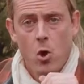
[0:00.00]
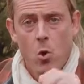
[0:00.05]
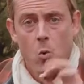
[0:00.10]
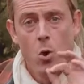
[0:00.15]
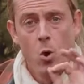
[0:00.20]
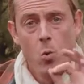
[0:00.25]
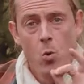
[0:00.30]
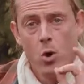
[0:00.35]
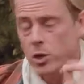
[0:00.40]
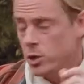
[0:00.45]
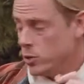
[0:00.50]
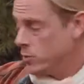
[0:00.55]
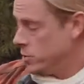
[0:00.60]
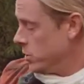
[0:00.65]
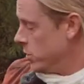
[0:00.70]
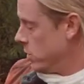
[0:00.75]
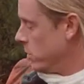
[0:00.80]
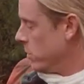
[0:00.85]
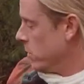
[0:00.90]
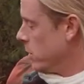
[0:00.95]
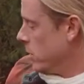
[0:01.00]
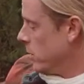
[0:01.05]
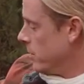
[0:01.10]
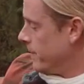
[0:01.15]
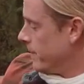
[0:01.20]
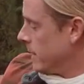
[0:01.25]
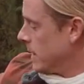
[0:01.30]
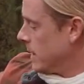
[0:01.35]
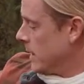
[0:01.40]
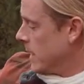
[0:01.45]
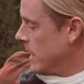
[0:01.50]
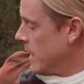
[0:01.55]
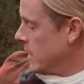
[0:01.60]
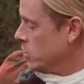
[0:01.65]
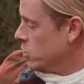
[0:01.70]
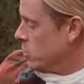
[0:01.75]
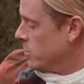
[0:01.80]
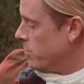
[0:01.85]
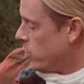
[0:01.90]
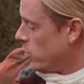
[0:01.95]
Well, what you do
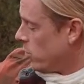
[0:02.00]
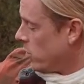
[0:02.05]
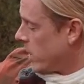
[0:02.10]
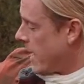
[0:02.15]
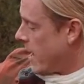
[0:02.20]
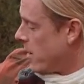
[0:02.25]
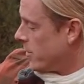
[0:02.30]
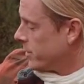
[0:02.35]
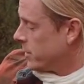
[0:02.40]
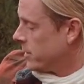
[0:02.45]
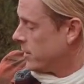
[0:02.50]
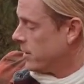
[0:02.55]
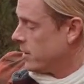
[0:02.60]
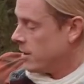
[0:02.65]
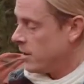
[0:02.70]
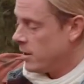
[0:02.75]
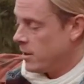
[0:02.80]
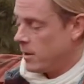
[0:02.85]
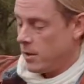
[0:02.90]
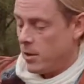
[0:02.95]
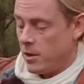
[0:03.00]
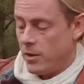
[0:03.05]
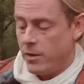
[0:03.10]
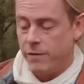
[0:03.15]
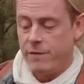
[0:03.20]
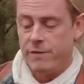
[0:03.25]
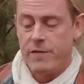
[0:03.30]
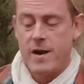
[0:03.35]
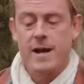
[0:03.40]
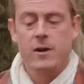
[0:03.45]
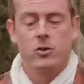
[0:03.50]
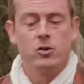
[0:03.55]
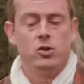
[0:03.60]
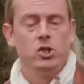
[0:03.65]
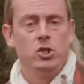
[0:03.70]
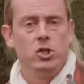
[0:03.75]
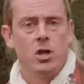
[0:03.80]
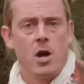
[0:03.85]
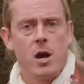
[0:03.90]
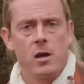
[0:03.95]
is you pull out the fire
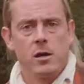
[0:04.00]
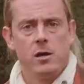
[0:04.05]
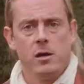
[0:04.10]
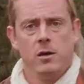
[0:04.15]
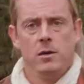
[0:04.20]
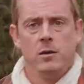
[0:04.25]
chuck.